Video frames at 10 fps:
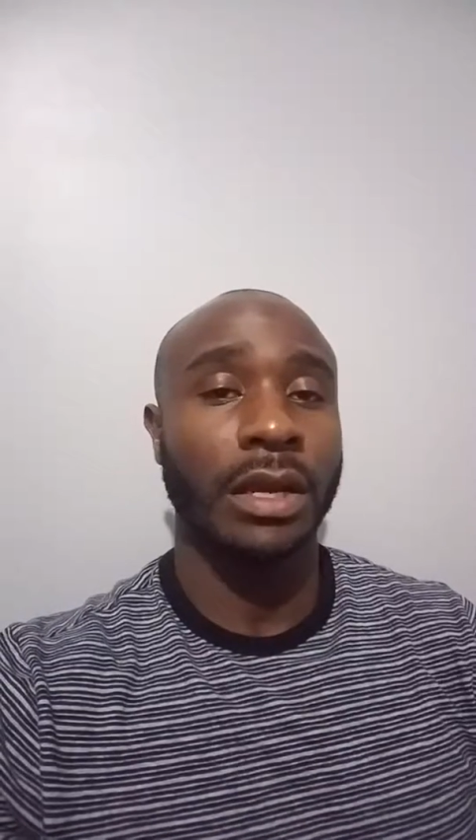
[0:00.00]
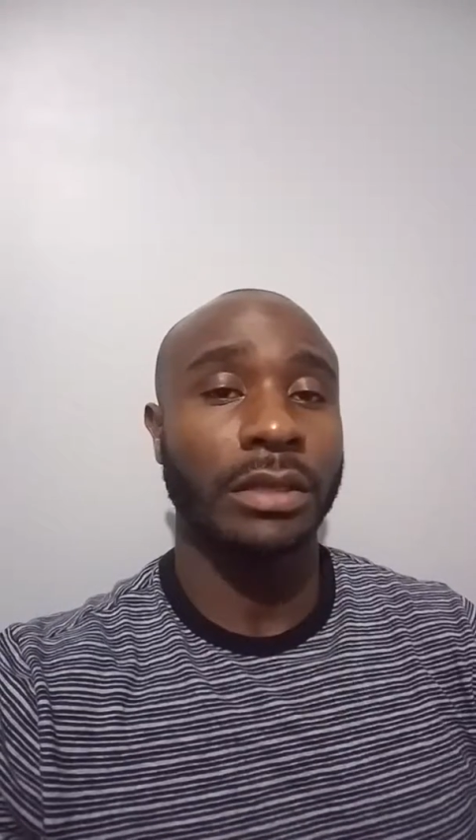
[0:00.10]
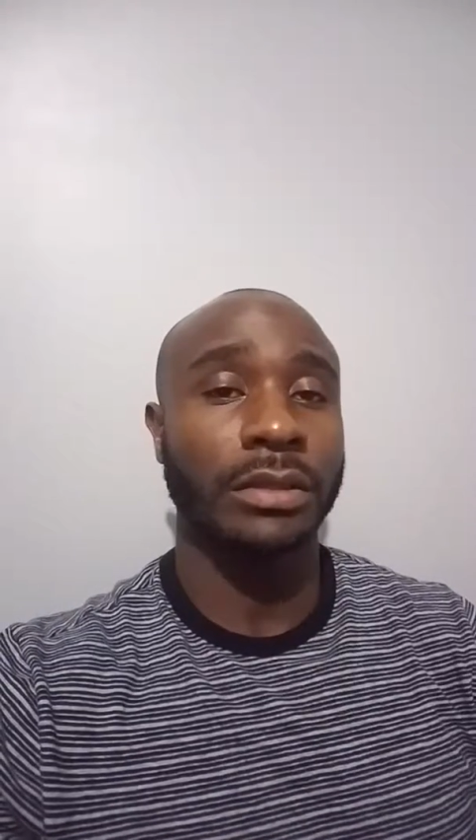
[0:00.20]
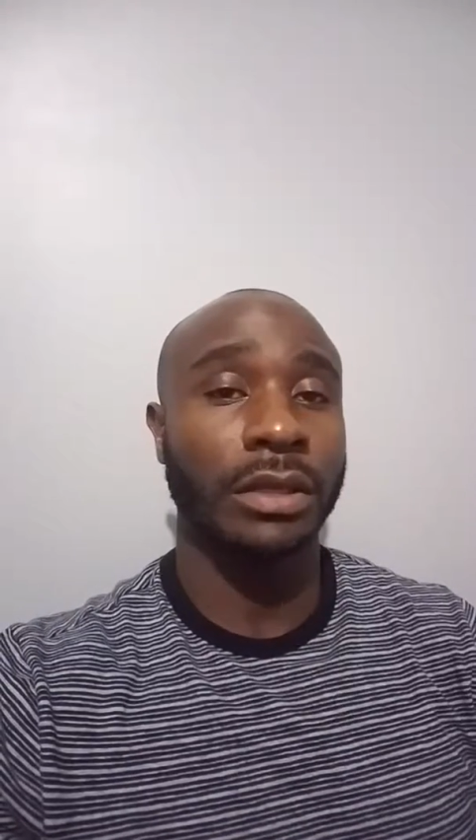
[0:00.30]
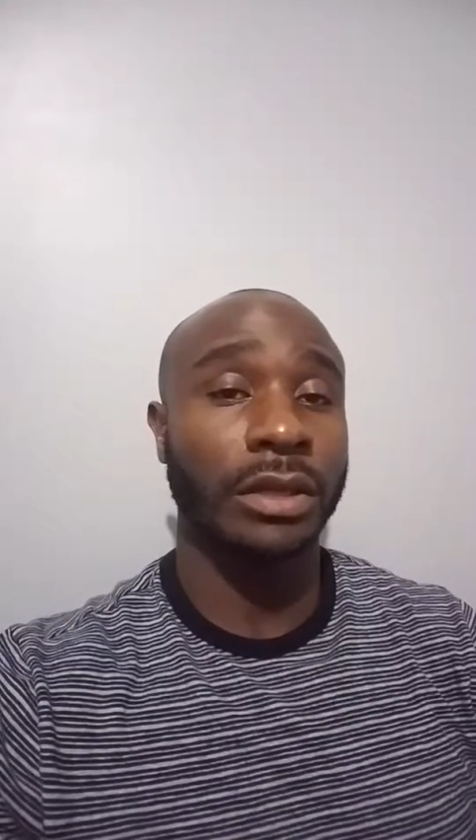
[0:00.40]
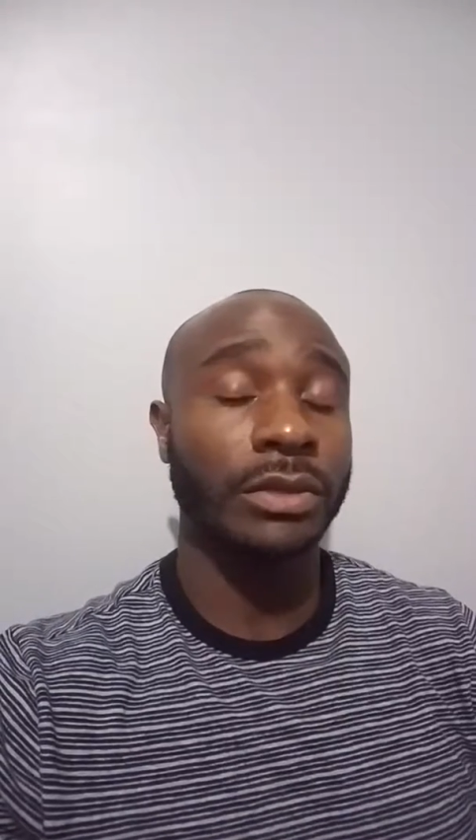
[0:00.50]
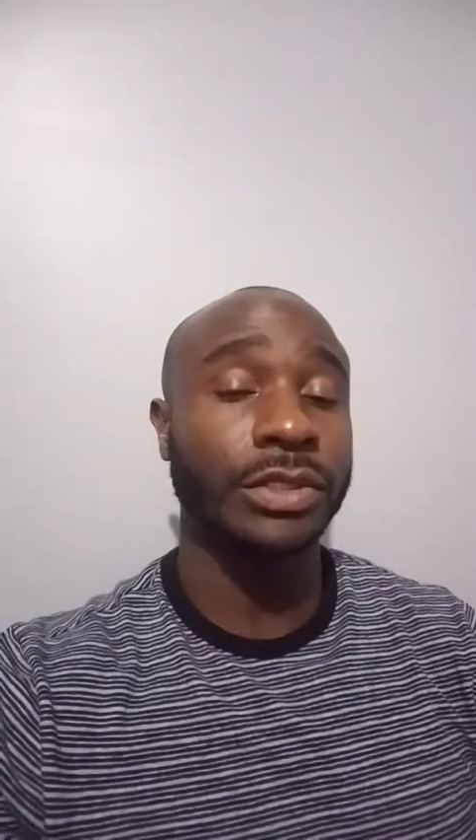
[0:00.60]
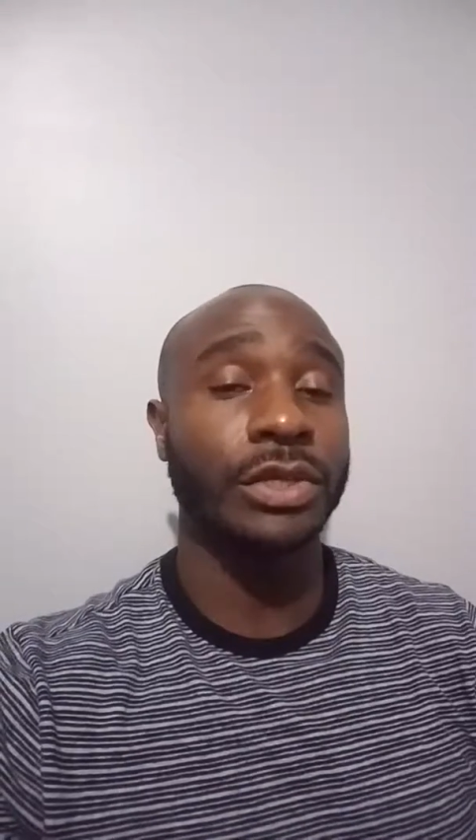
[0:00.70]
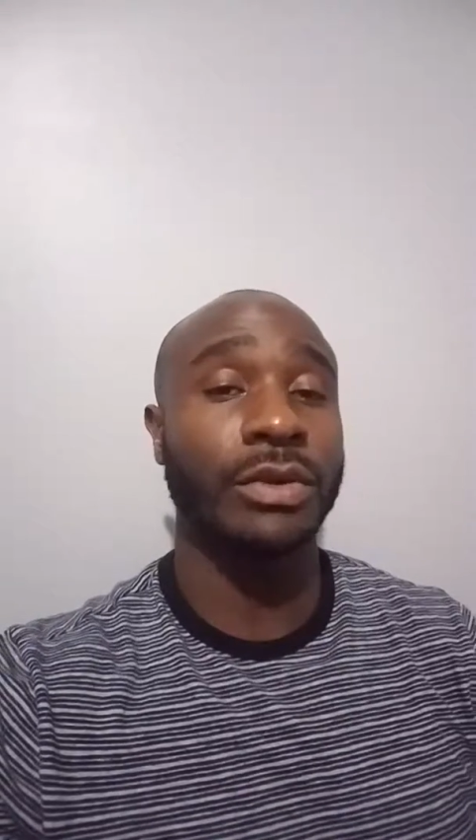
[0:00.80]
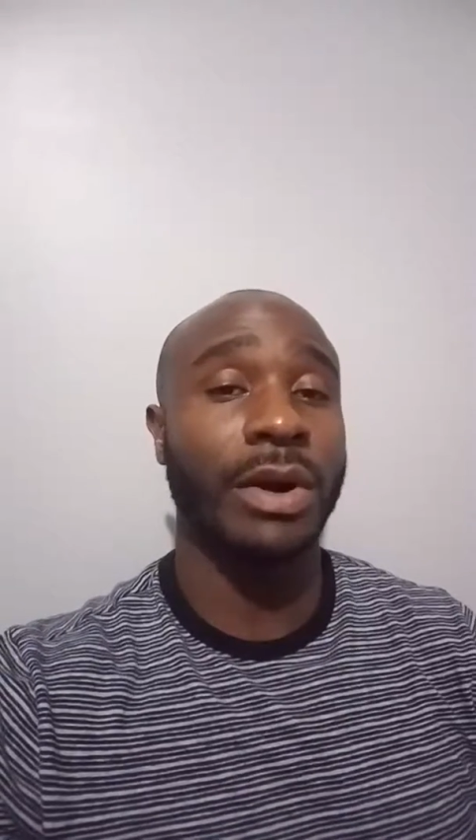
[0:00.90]
The
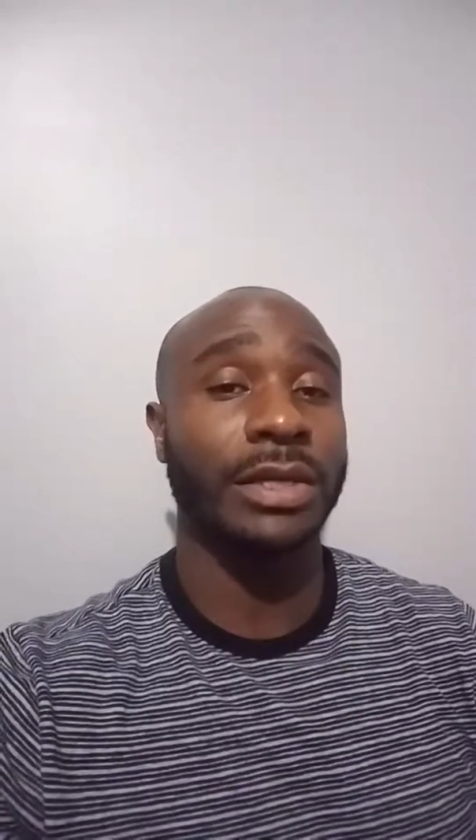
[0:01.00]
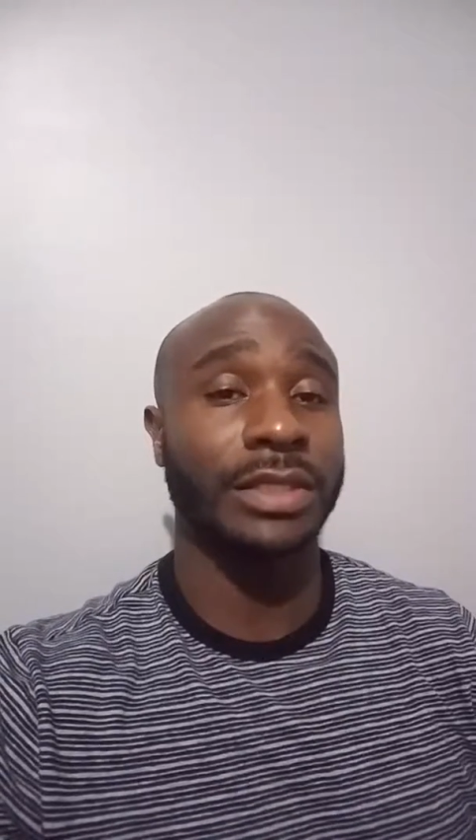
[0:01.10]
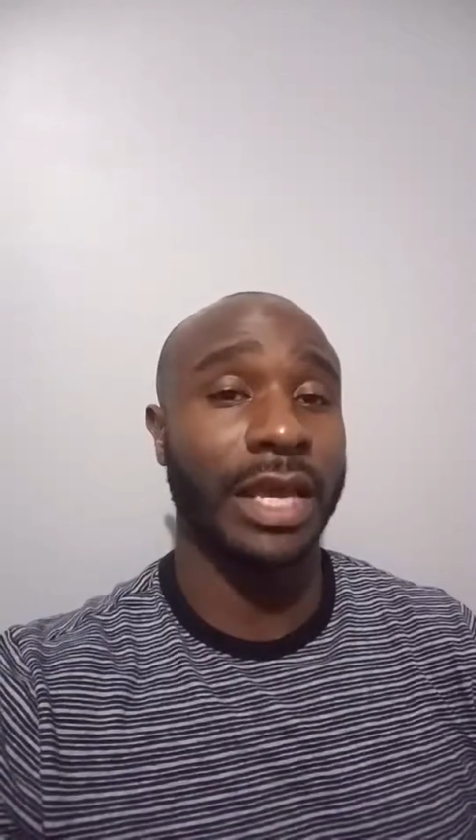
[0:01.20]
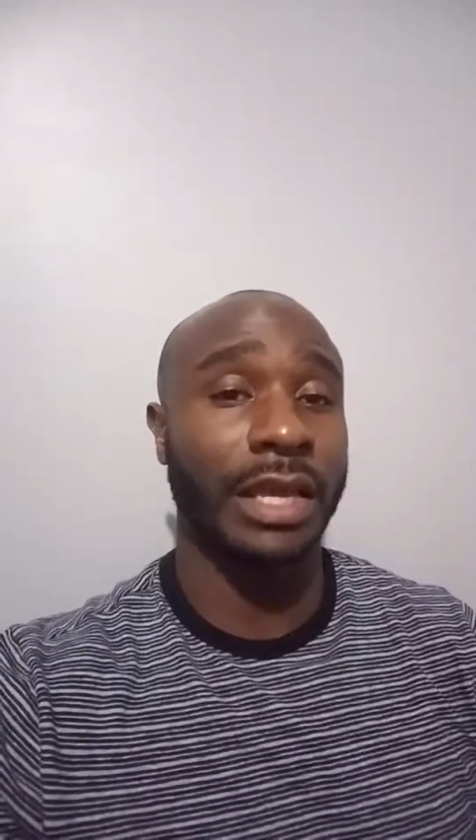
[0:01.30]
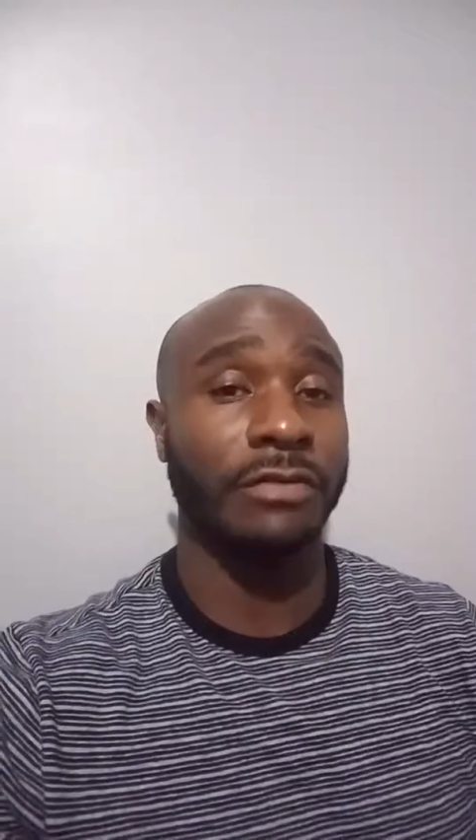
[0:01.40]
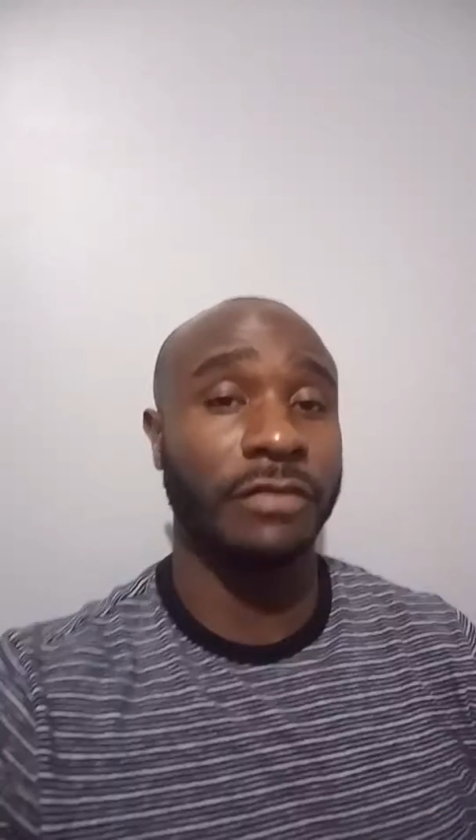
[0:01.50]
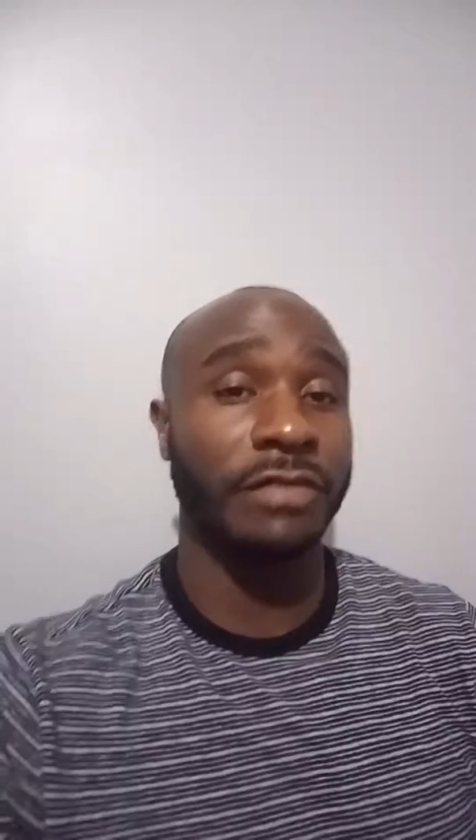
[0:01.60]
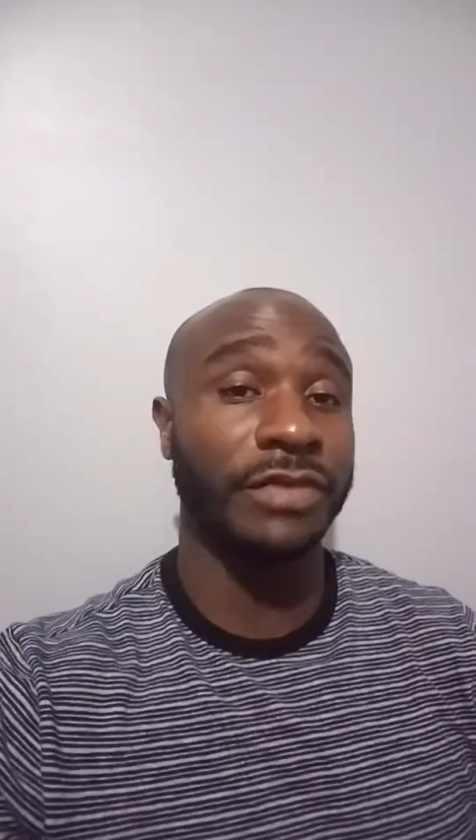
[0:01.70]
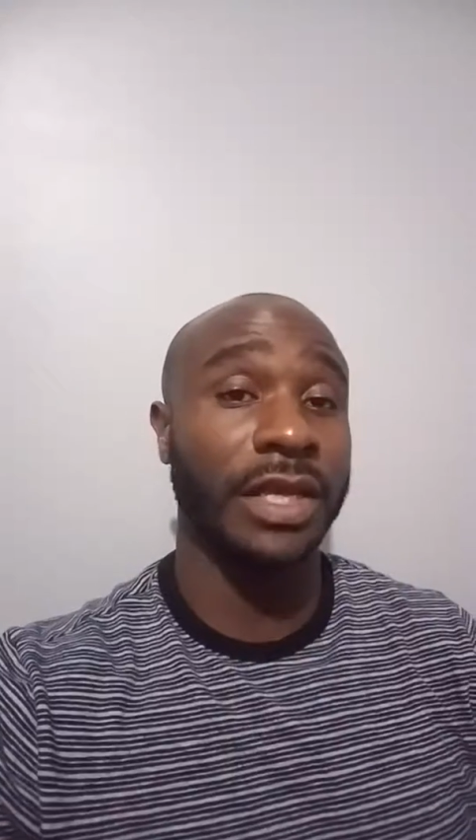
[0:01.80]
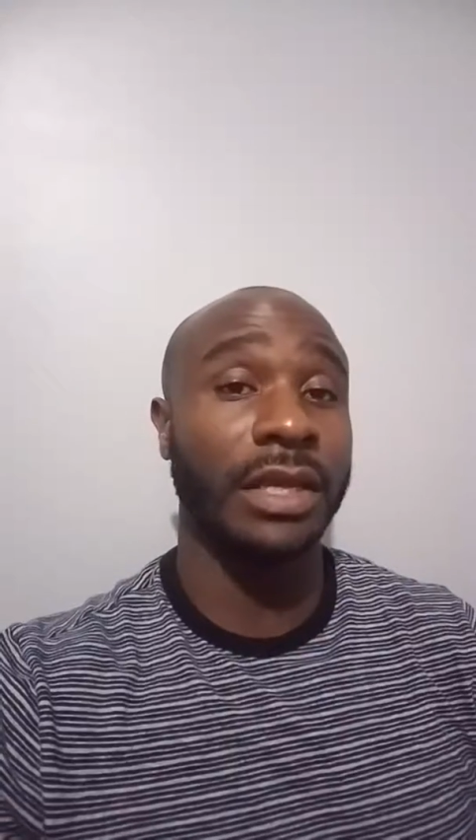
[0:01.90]
closer you are to
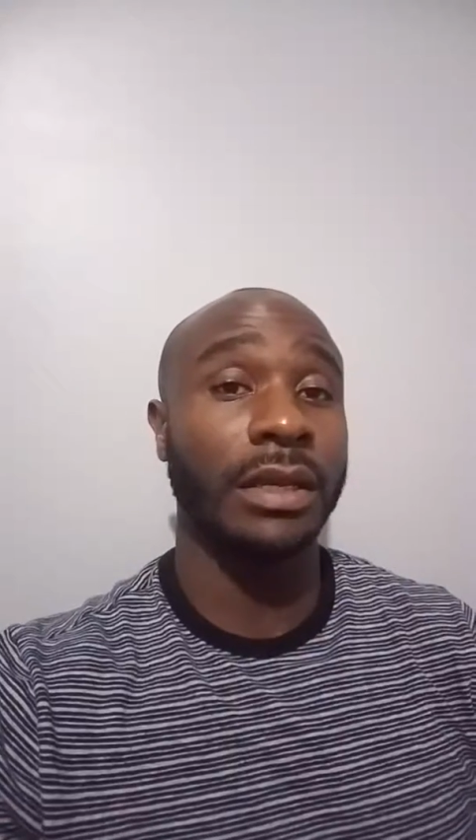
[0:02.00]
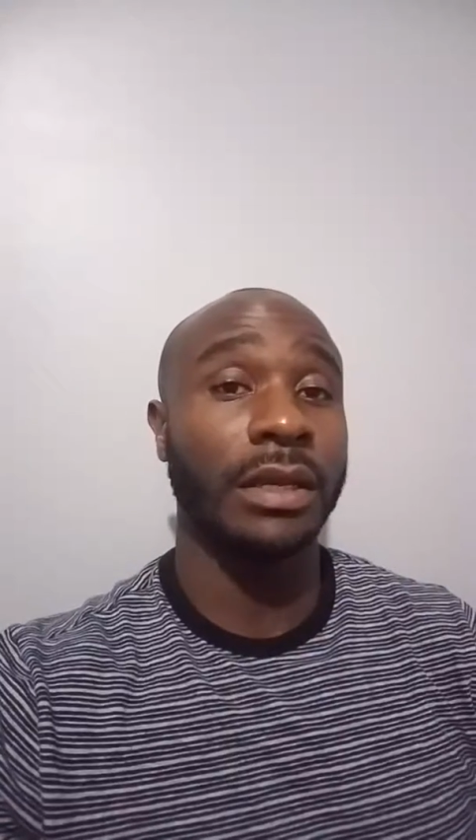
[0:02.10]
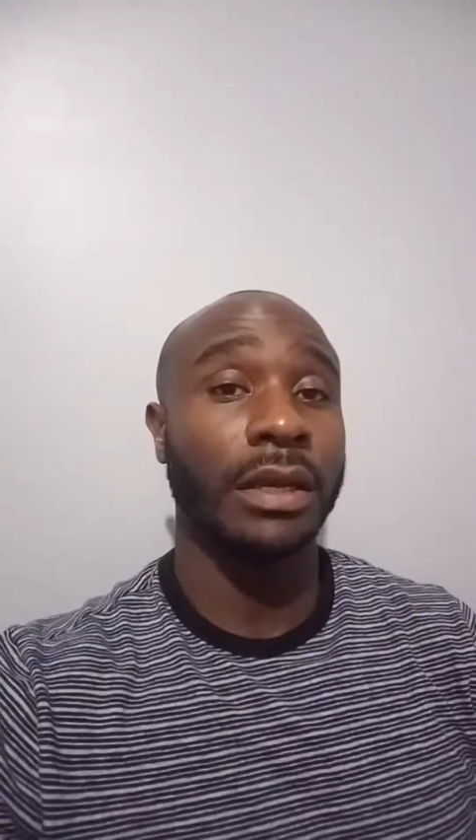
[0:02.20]
850,